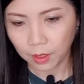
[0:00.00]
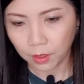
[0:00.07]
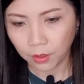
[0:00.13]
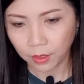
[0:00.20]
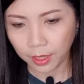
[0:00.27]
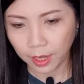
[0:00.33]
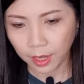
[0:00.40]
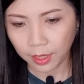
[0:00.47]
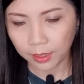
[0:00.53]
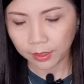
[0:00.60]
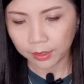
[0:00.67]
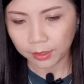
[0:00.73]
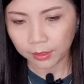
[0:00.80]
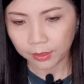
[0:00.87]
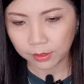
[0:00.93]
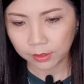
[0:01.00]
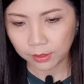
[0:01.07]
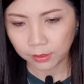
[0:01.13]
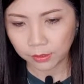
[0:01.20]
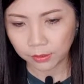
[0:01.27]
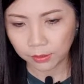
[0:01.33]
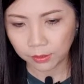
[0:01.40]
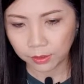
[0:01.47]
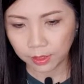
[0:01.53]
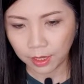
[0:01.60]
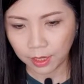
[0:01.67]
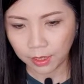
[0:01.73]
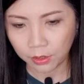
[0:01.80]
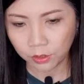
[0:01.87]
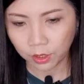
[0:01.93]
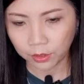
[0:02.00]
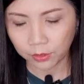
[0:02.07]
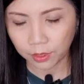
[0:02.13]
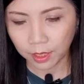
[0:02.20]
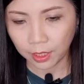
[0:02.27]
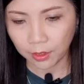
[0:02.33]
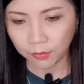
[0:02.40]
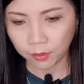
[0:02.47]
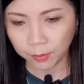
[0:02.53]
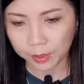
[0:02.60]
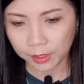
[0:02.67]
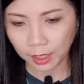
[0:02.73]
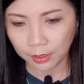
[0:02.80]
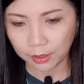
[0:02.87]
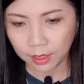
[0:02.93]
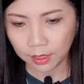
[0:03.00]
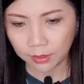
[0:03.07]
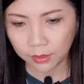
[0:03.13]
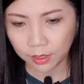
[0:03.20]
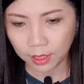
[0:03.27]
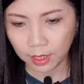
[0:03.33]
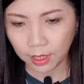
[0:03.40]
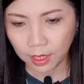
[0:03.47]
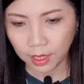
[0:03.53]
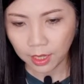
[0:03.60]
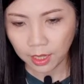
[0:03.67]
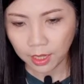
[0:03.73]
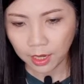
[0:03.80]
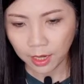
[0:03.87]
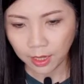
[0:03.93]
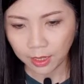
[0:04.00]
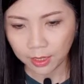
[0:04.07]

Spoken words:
Okay, so here, join to here, from the center to here, and